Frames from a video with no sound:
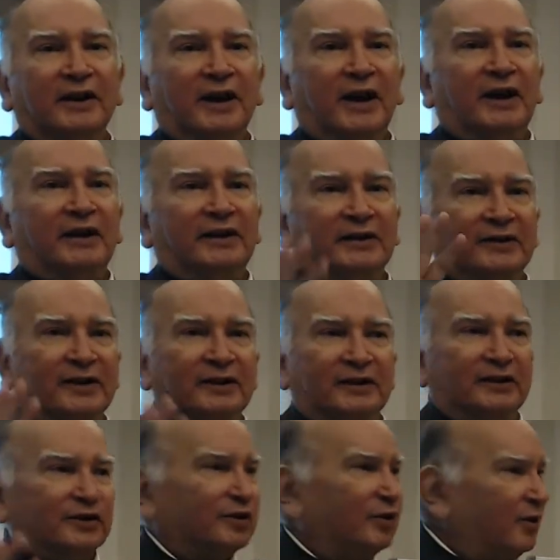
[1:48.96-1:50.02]
And he said
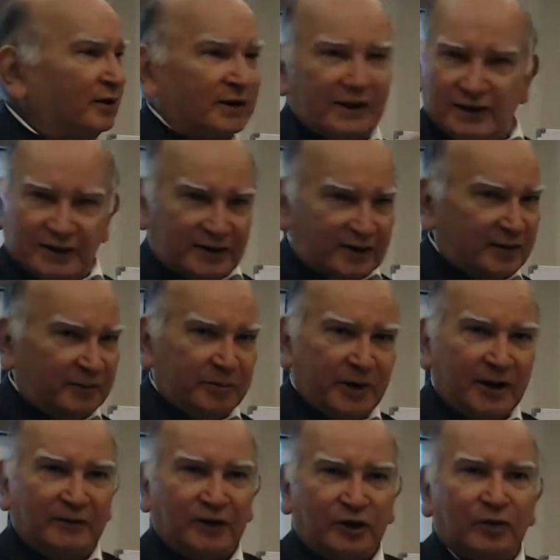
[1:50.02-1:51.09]
this not here in a
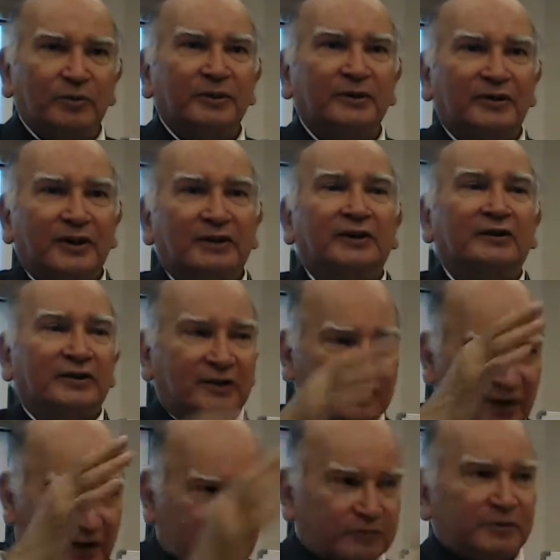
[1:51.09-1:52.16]
private room, he said this in
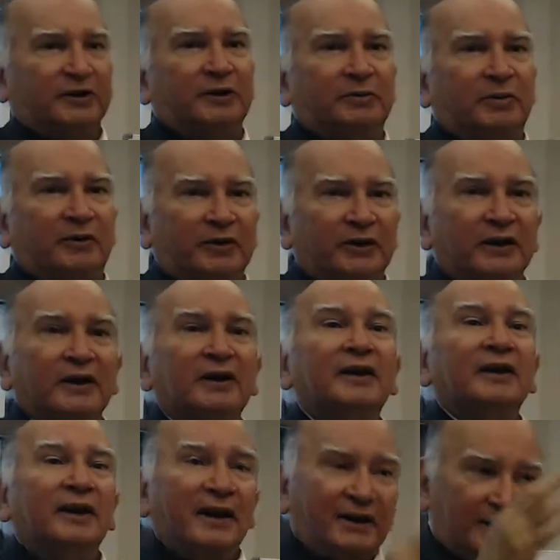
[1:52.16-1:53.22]
Rashtrapati Bhavan,
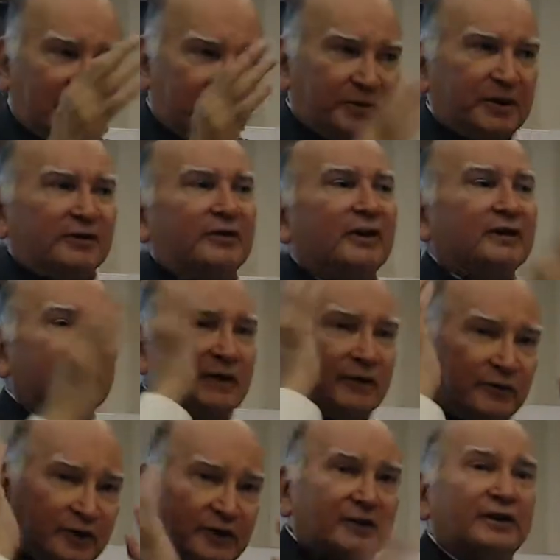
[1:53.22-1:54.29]
and the president is the
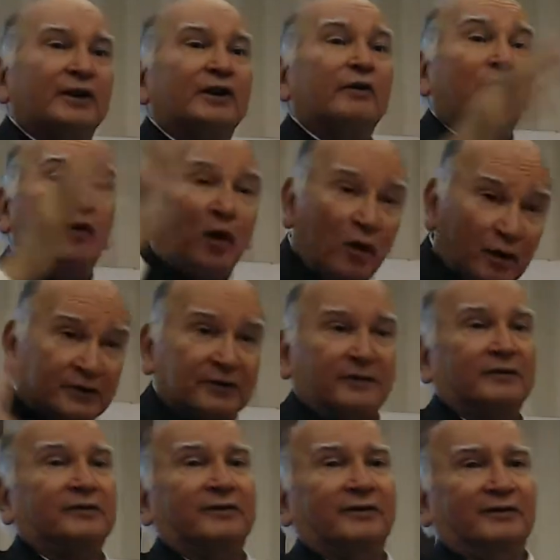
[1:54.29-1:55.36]
visitor of
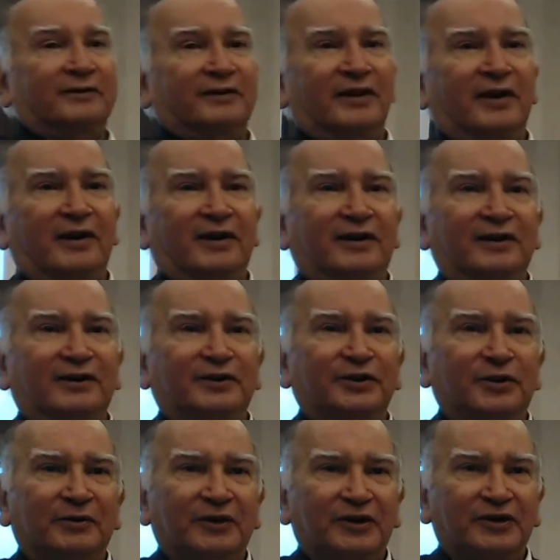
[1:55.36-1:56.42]
all
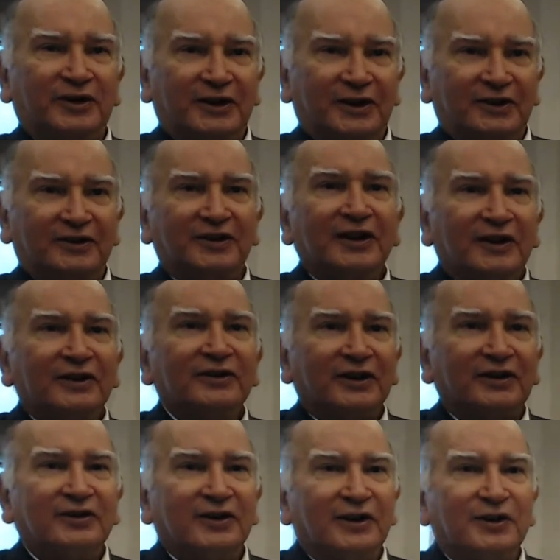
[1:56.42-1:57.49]
universities,
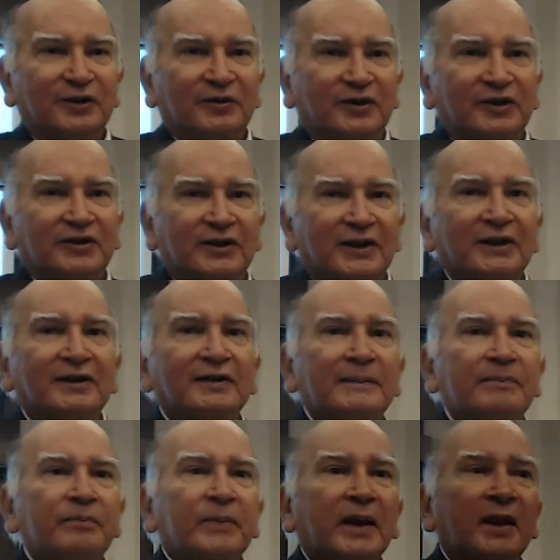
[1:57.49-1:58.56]
central universities.
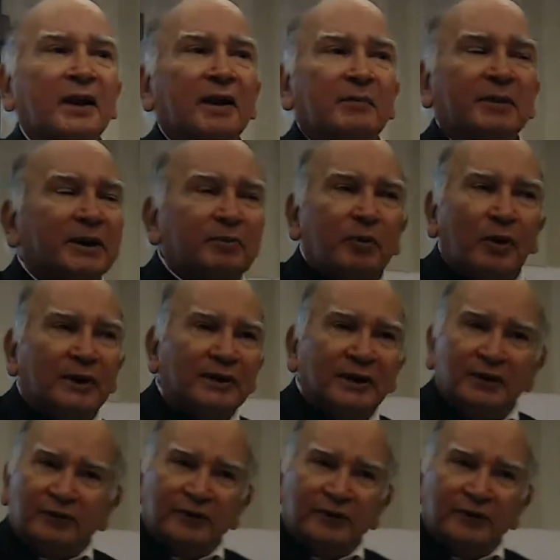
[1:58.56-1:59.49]
But the point is we